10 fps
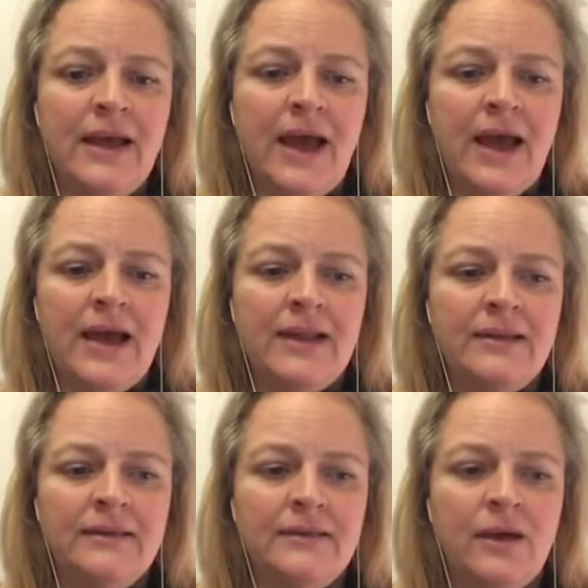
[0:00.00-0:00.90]

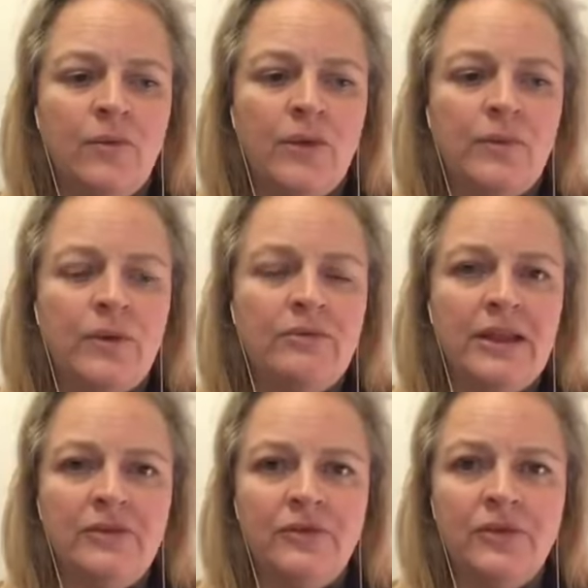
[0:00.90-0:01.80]
and we
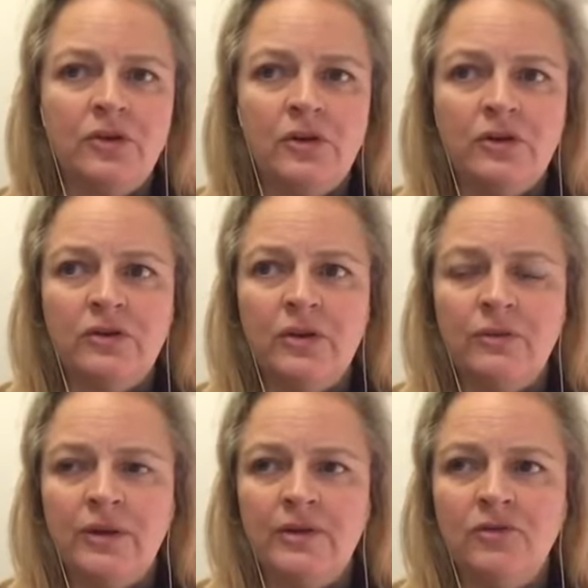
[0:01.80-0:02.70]
reach for the doctor
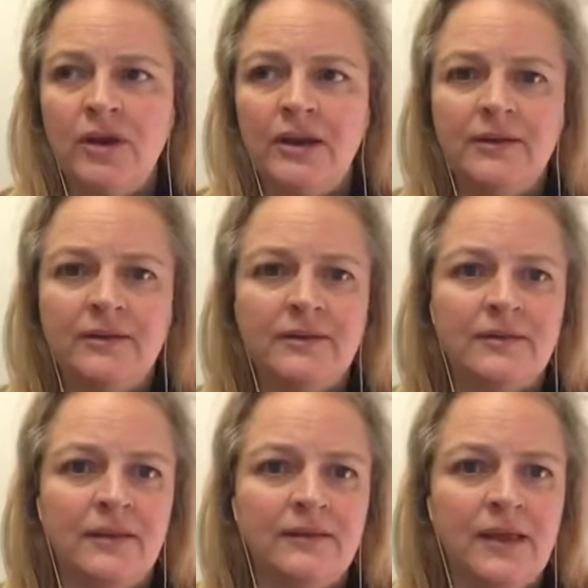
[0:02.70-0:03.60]
and trying to
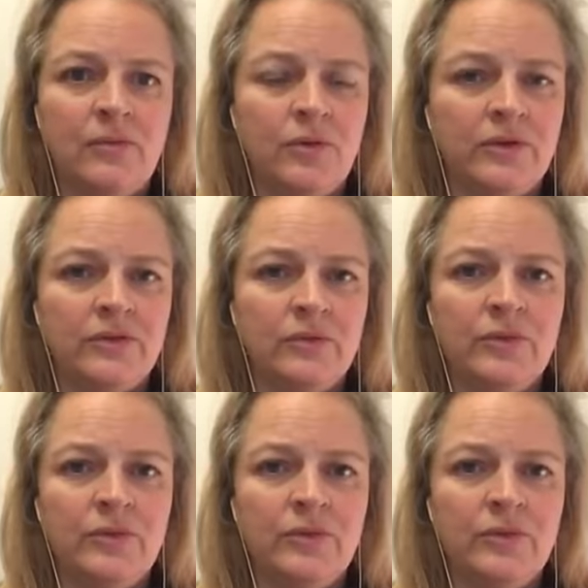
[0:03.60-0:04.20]
suss out what's